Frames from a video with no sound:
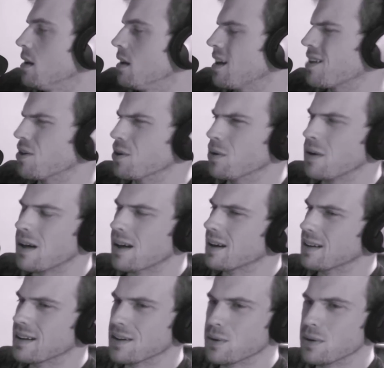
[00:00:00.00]
I don't know. I gotta
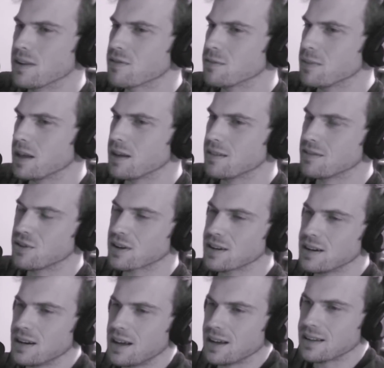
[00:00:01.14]
get away from that chicken
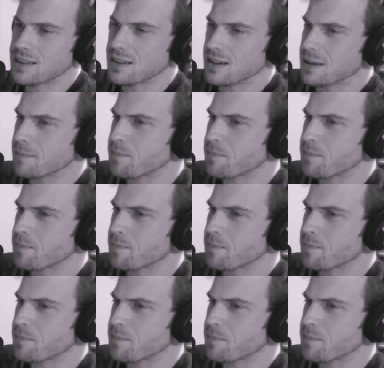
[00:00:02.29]
and egg thing.